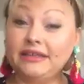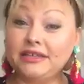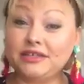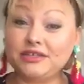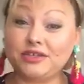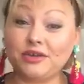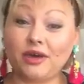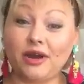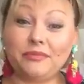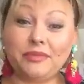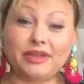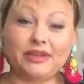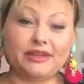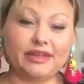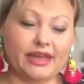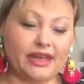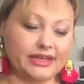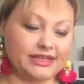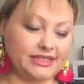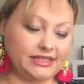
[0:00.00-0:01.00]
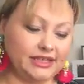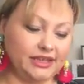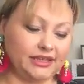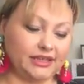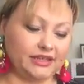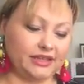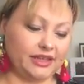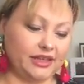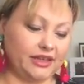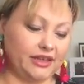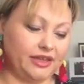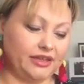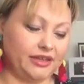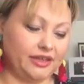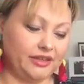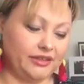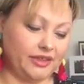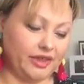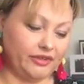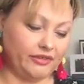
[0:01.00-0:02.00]
So I mean, they are still in
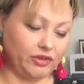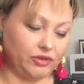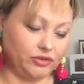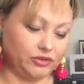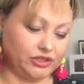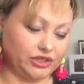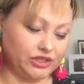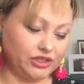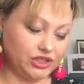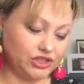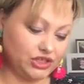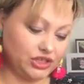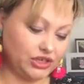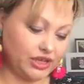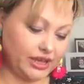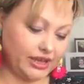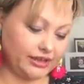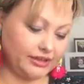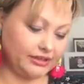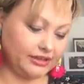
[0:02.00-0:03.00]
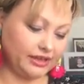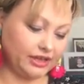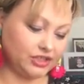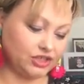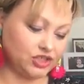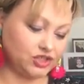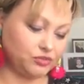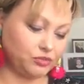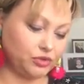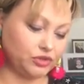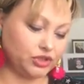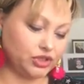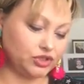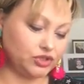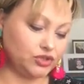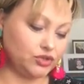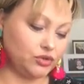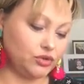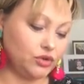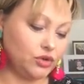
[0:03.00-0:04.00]
a very good condition, and I just wanted
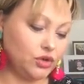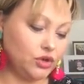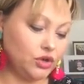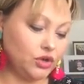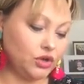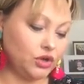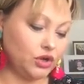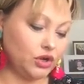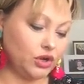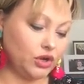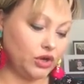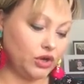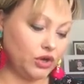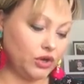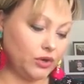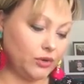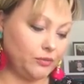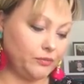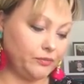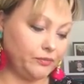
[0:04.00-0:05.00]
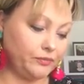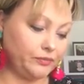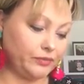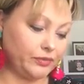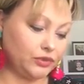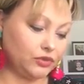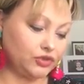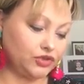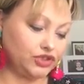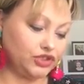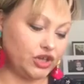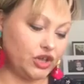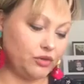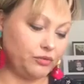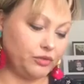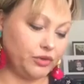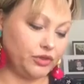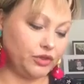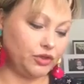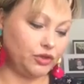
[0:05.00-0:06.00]
to
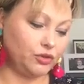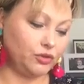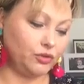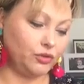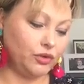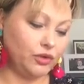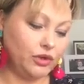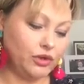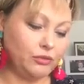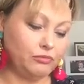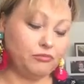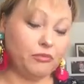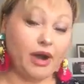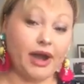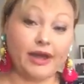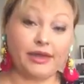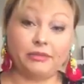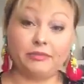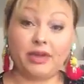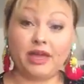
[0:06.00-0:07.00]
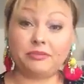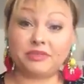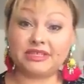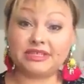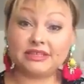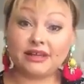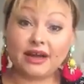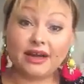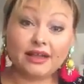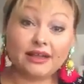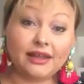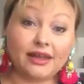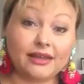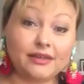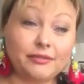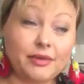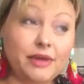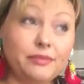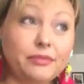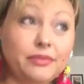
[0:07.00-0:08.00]
share with you my maybe style,
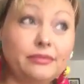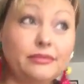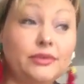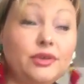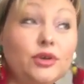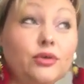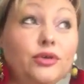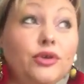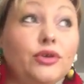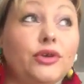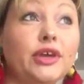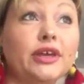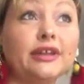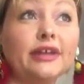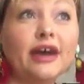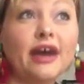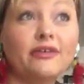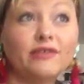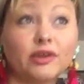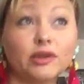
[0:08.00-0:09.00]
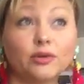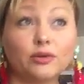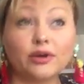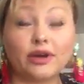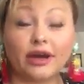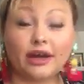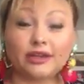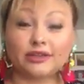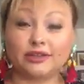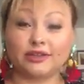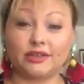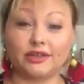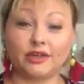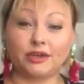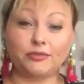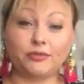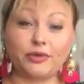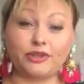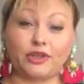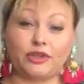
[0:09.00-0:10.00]
and maybe you can have a look at
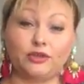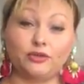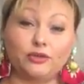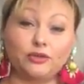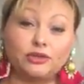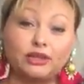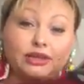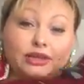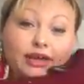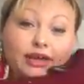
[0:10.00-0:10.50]
whether you're gonna